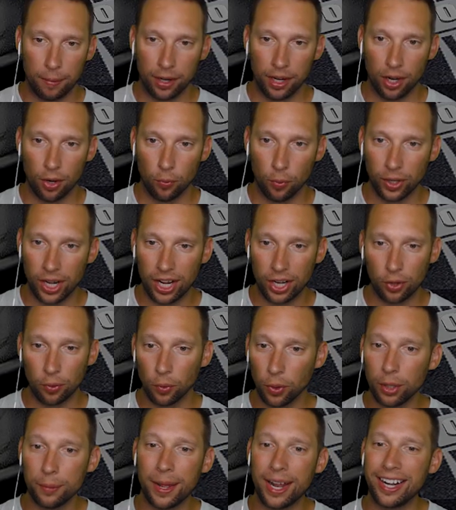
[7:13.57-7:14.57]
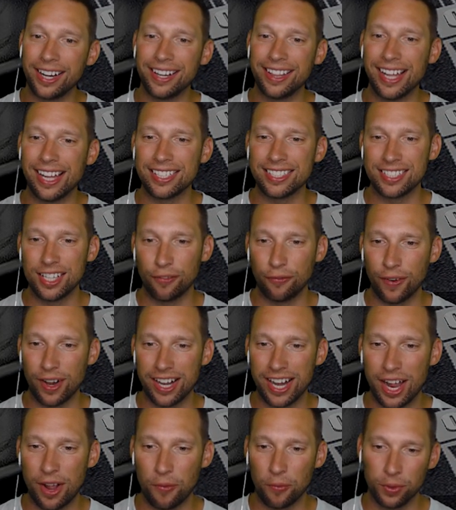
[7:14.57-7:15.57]
But uh, we're not going to worry about any of that stuff
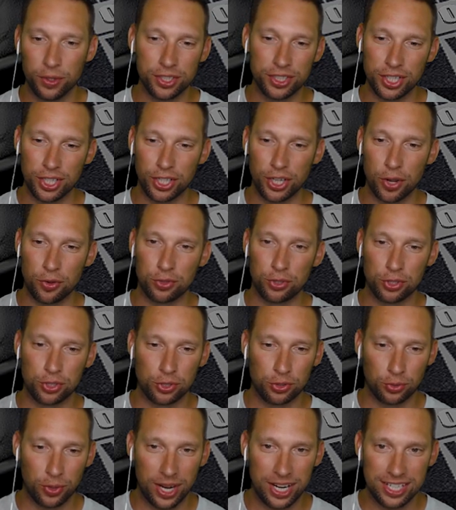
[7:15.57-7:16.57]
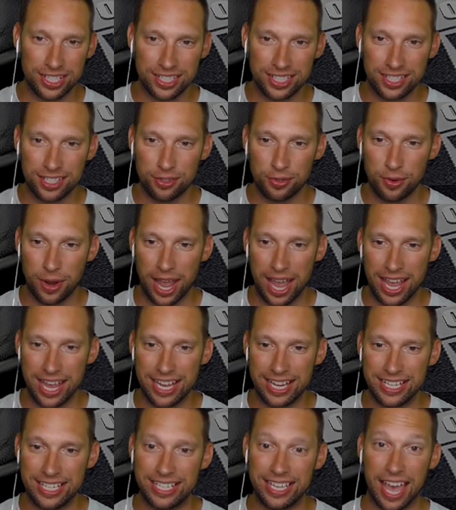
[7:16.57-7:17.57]
right now. We're just going to go straight to
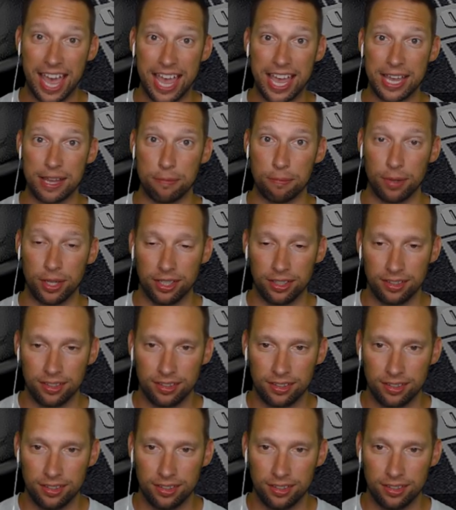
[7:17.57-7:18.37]
a game.